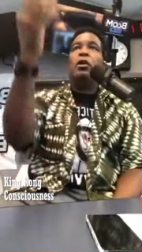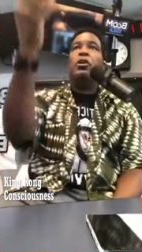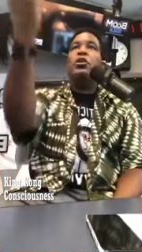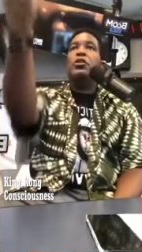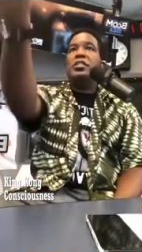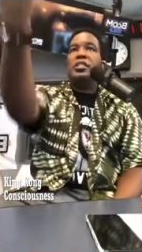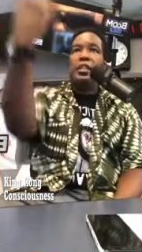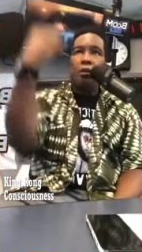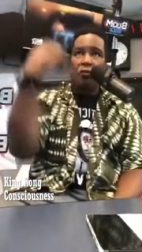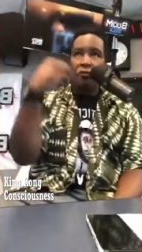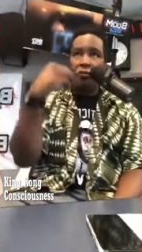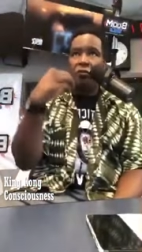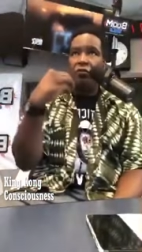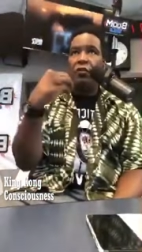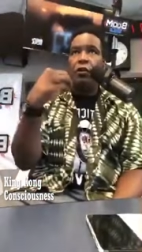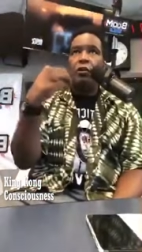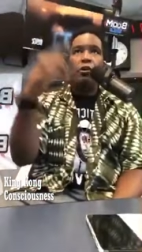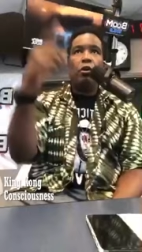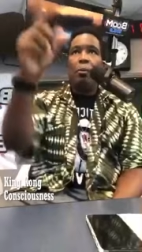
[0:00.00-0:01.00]
You're
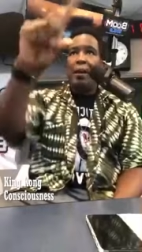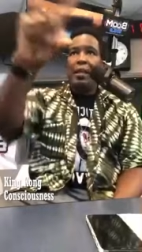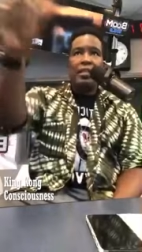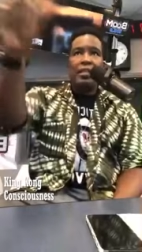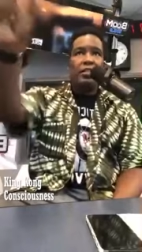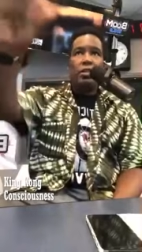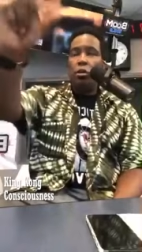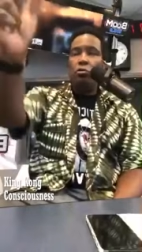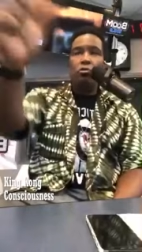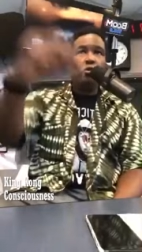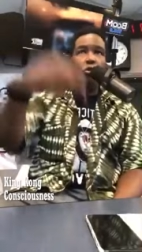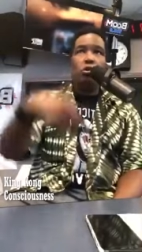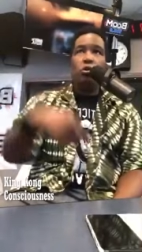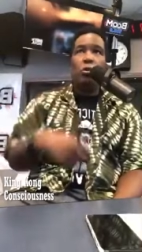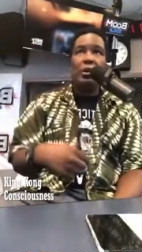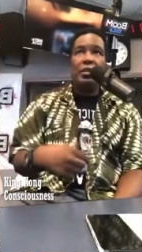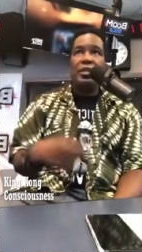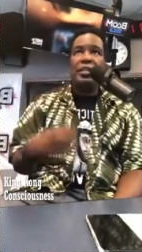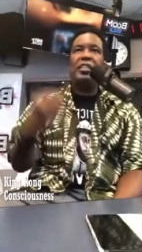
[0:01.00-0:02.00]
self-referred. Nobody told
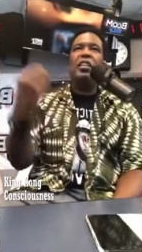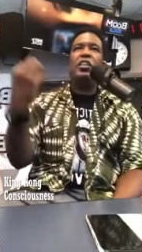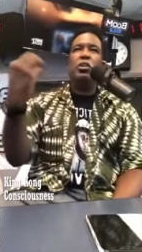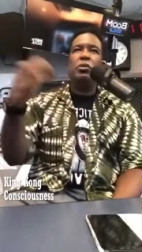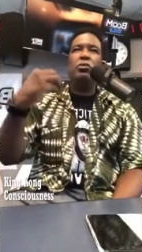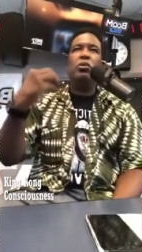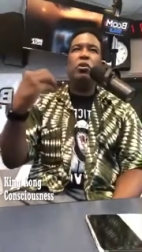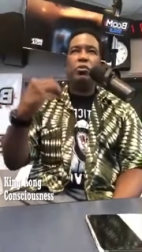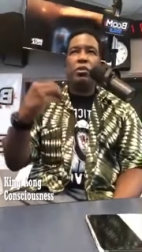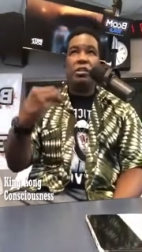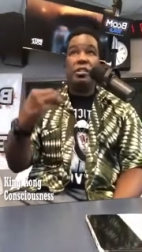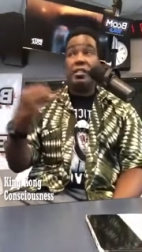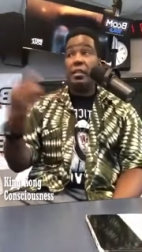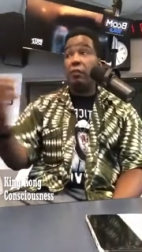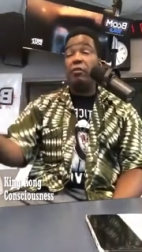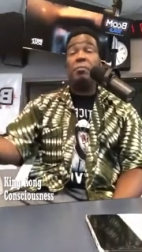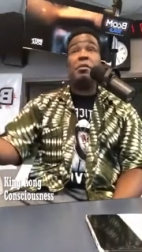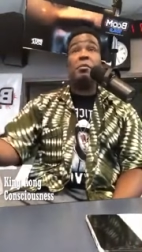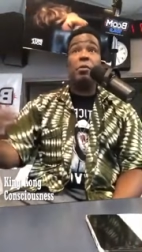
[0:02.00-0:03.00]
you were addicted. You know
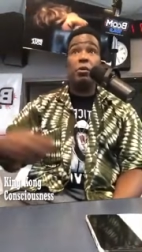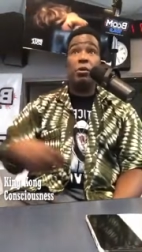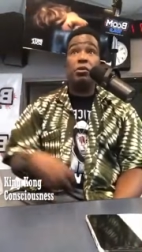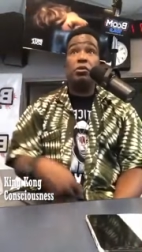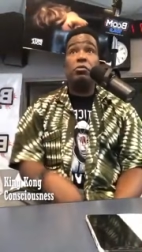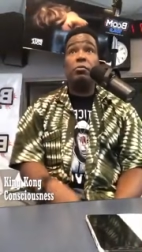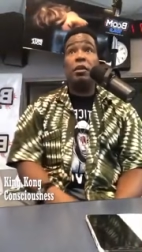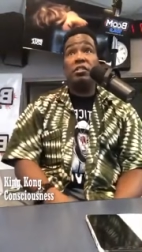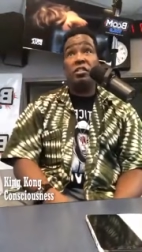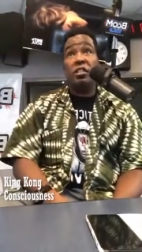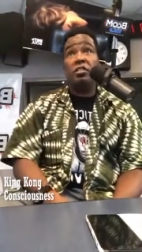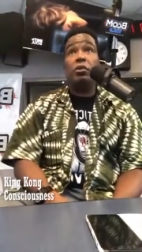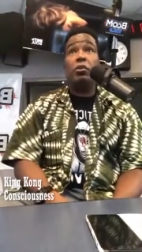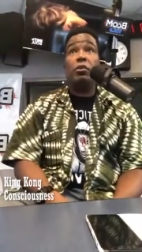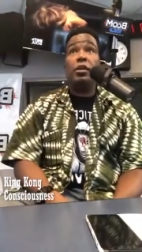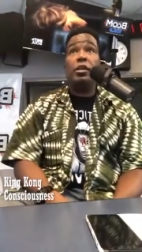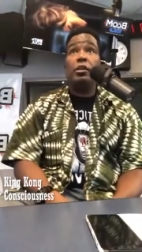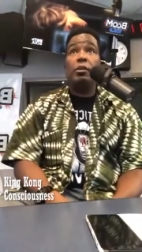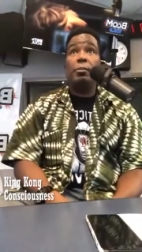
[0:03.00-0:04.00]
yourself, I'm smoking too much. This is
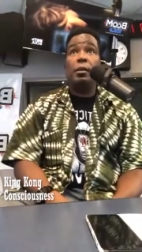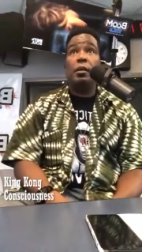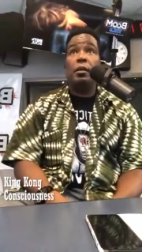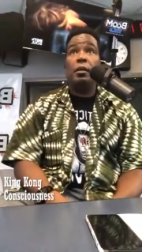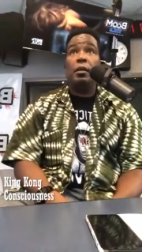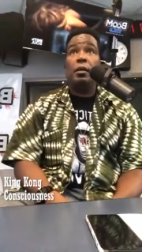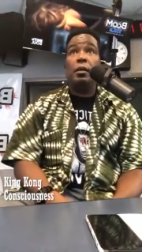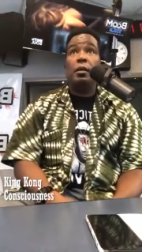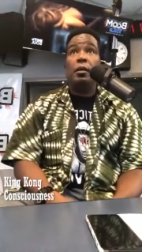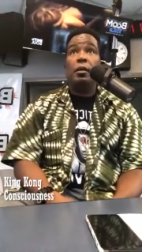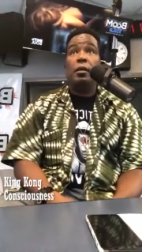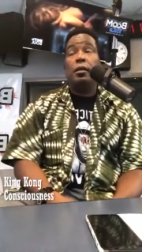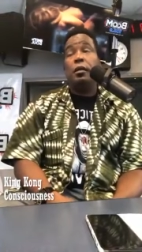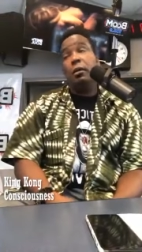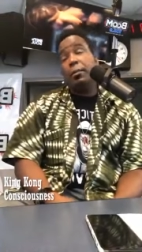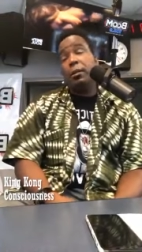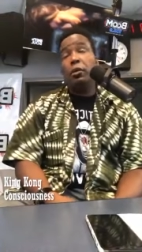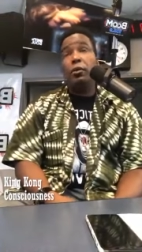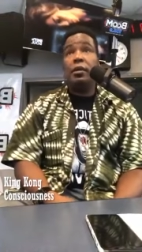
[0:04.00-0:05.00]
going to kill me.
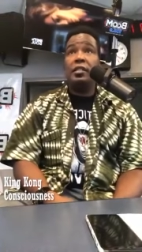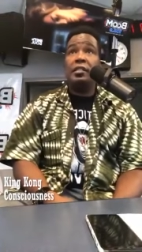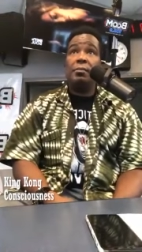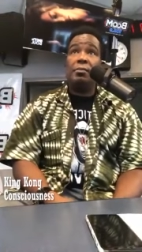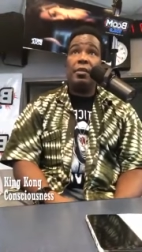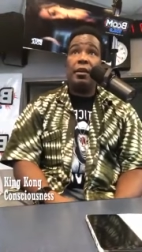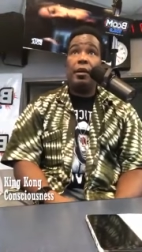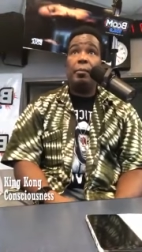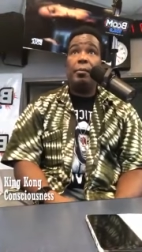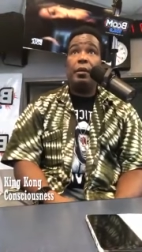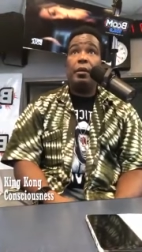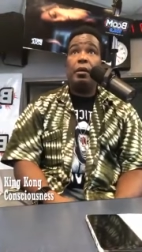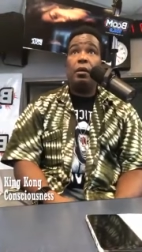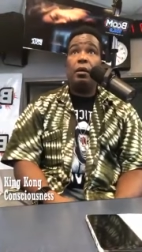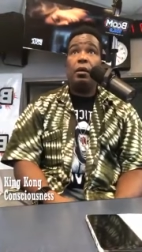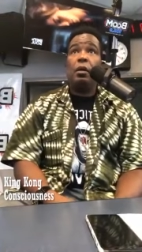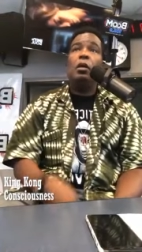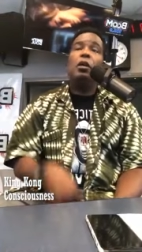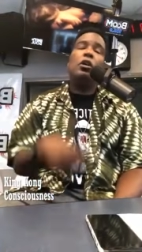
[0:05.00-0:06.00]
Let me go get some therapy.
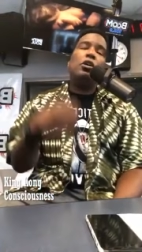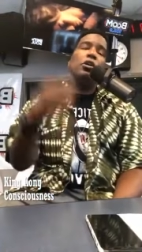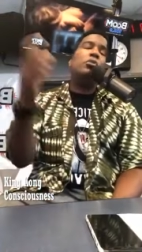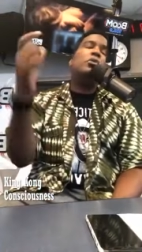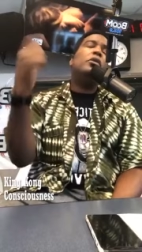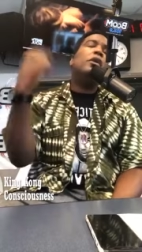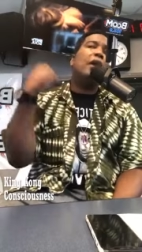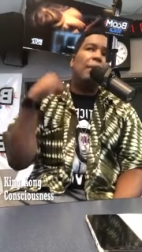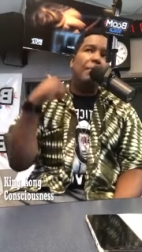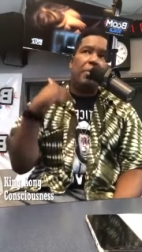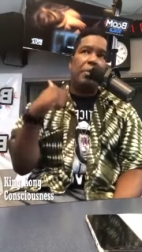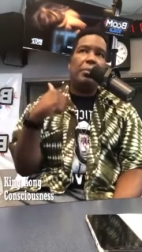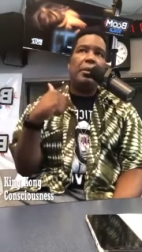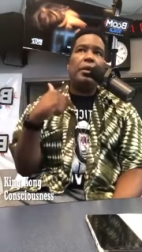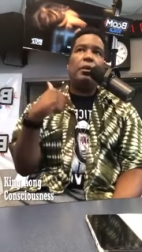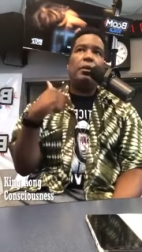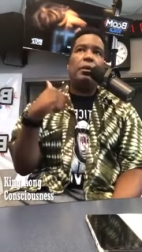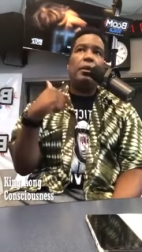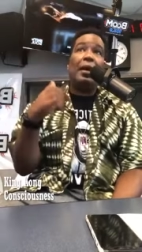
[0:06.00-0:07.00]
You come to
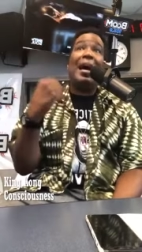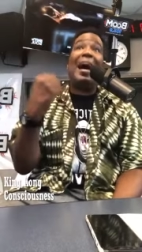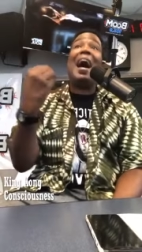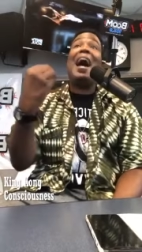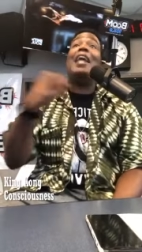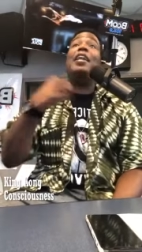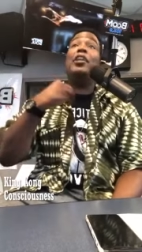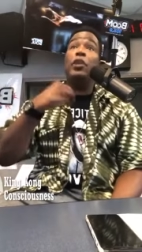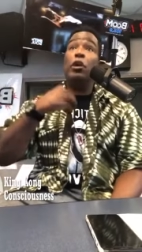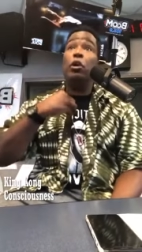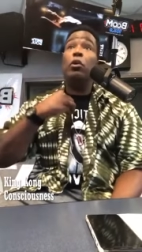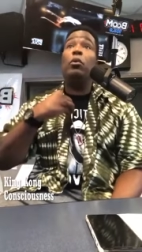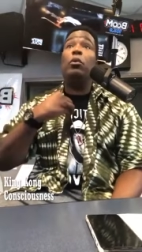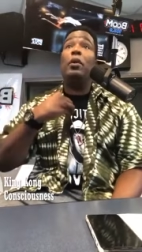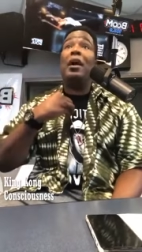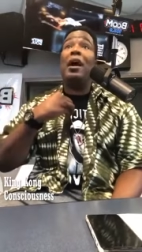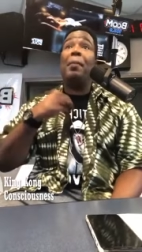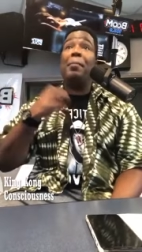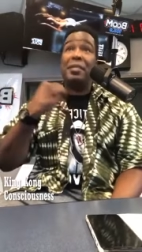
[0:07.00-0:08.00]
me. I
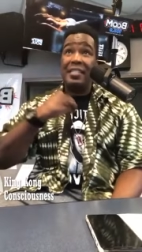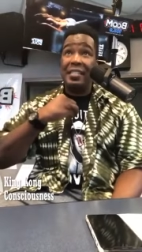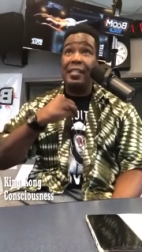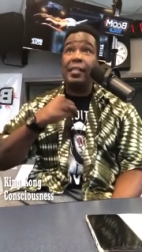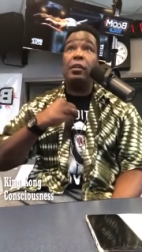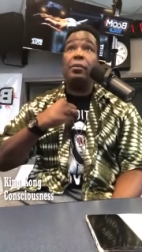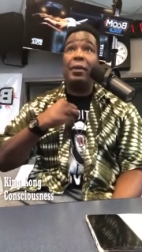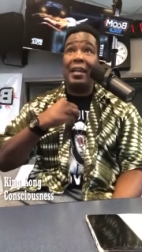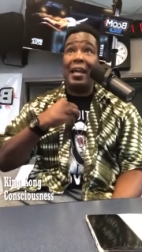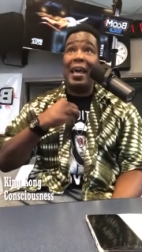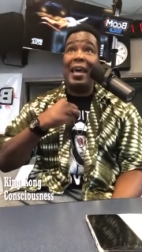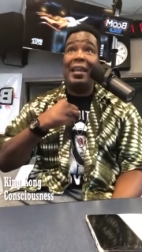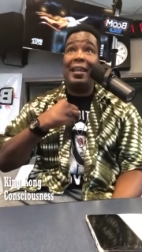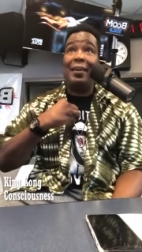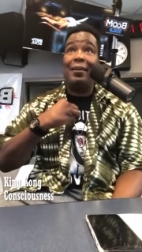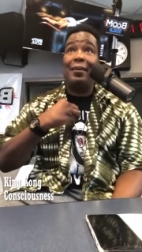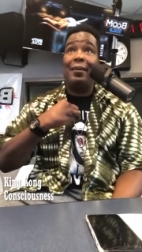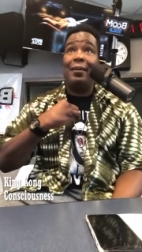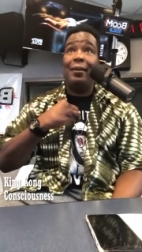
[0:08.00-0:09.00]
know I'm a cigarette
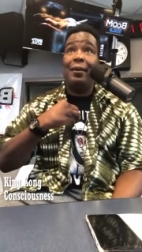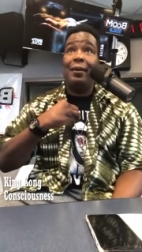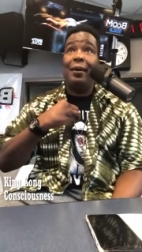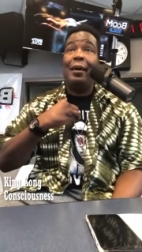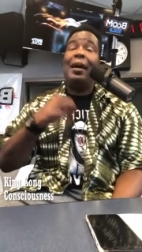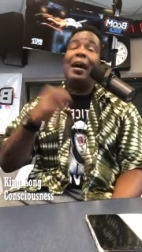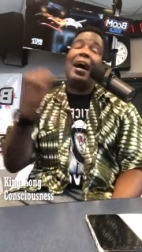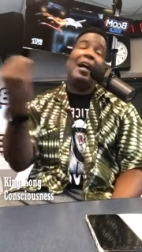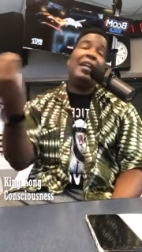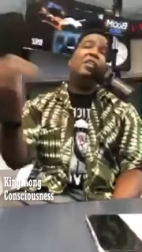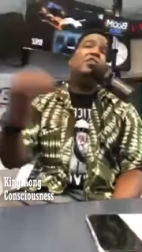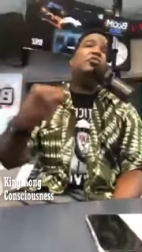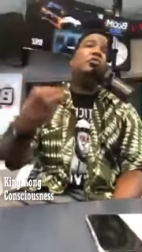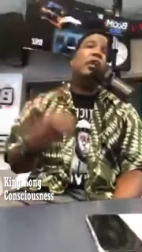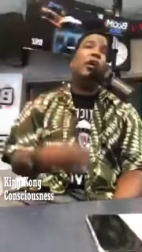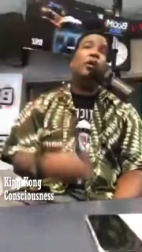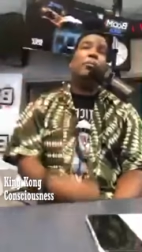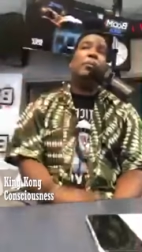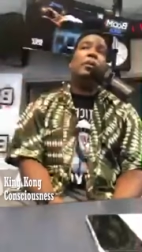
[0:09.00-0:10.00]
addict. I need
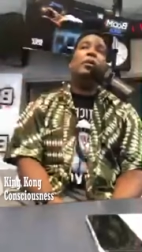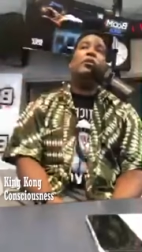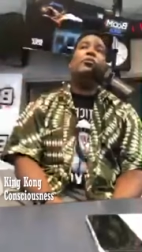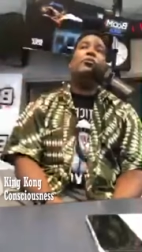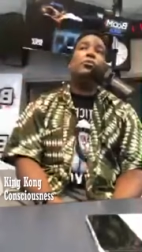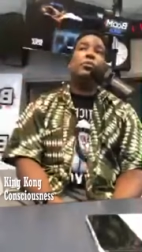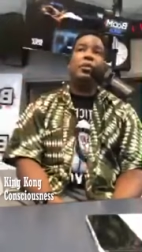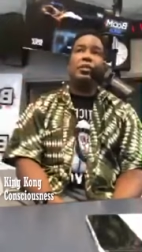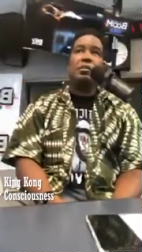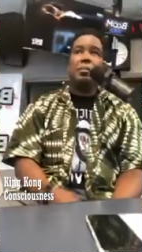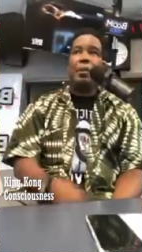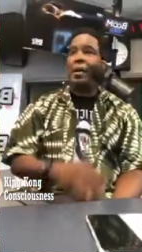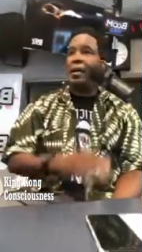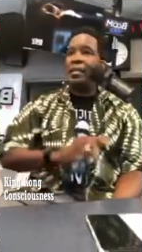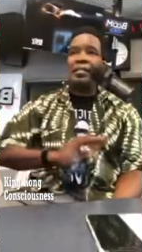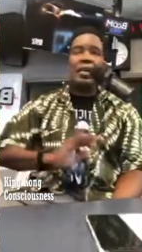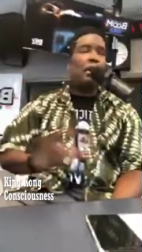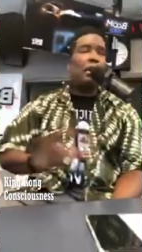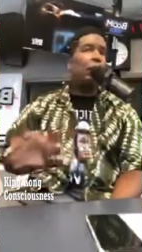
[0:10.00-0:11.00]
you to help me get through this, man,
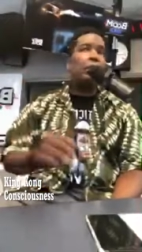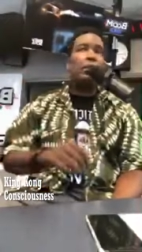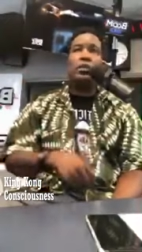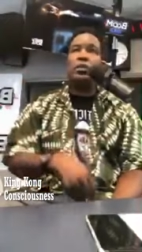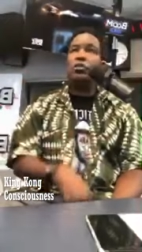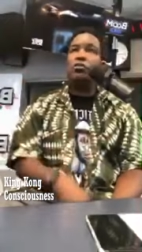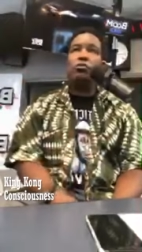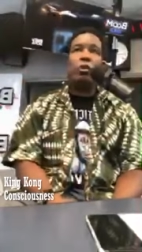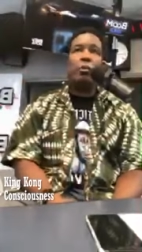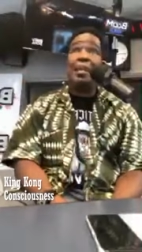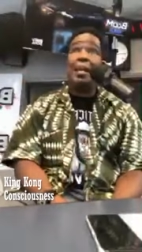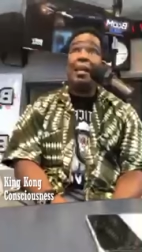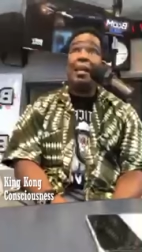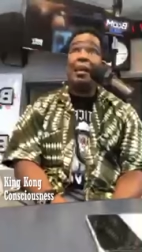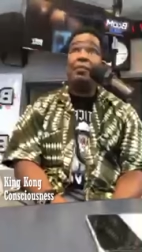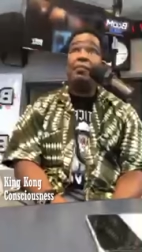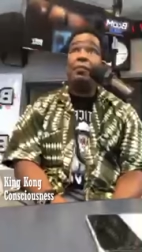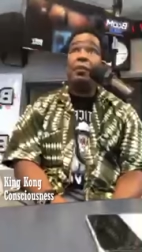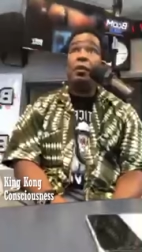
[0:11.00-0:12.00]
because I don't want to destroy my
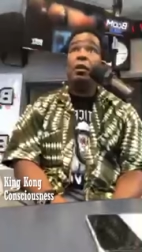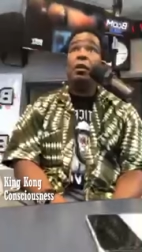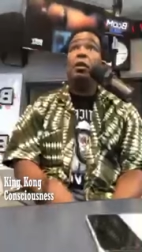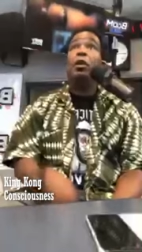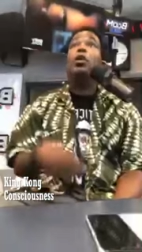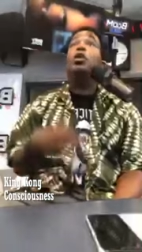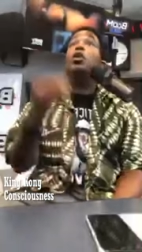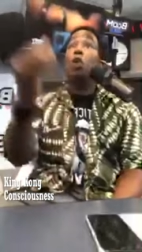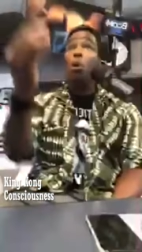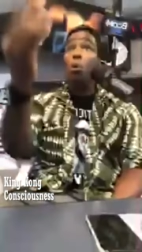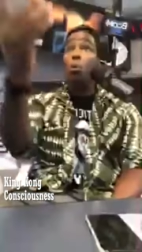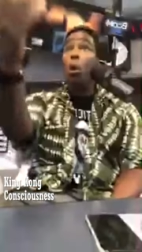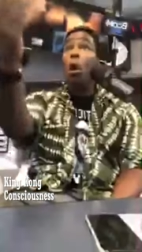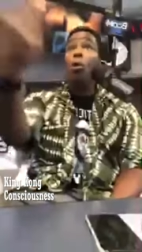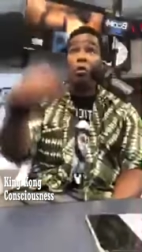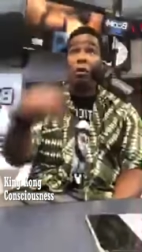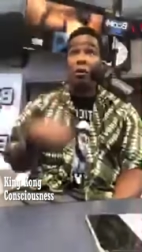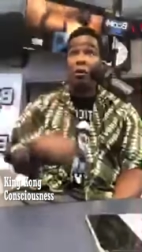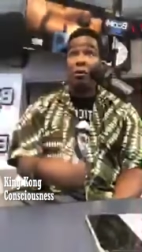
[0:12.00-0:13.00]
life. You're
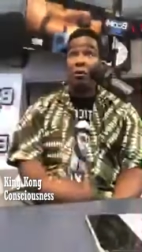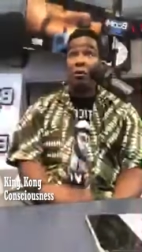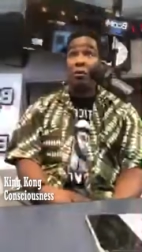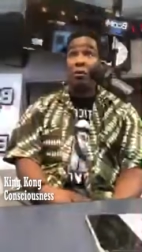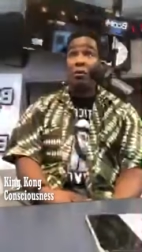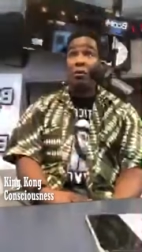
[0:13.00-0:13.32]
woke.